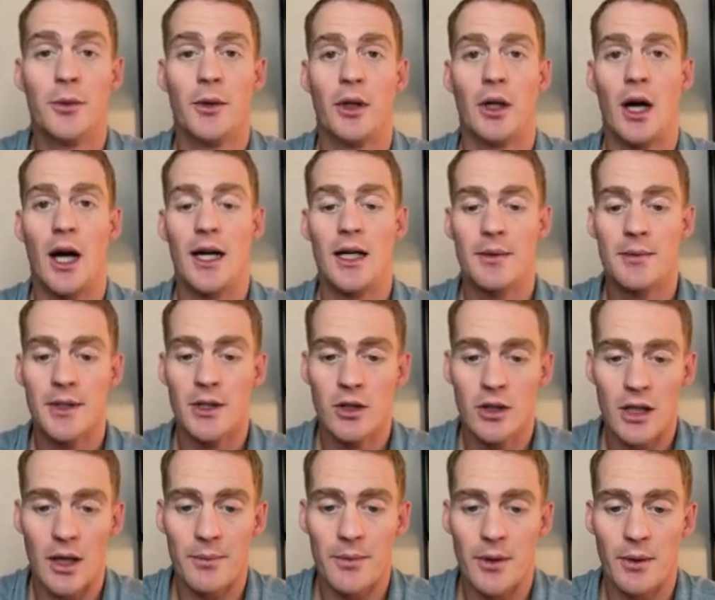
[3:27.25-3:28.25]
through items,
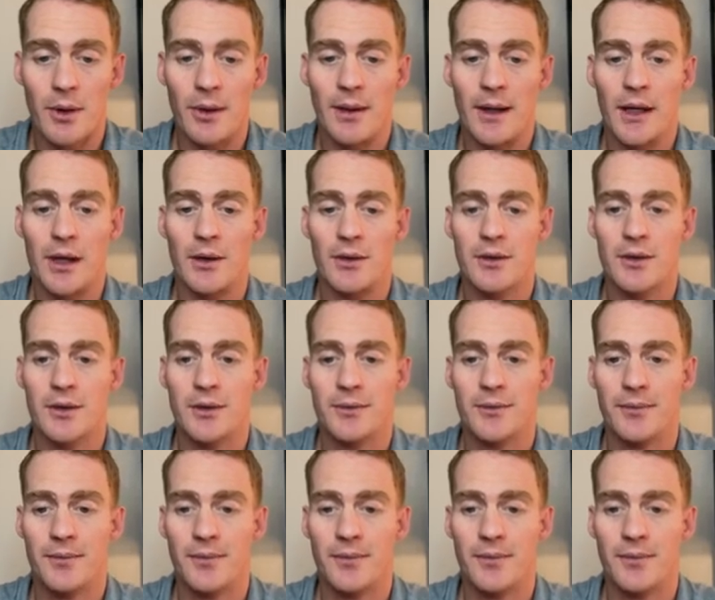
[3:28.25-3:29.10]
look up URLs.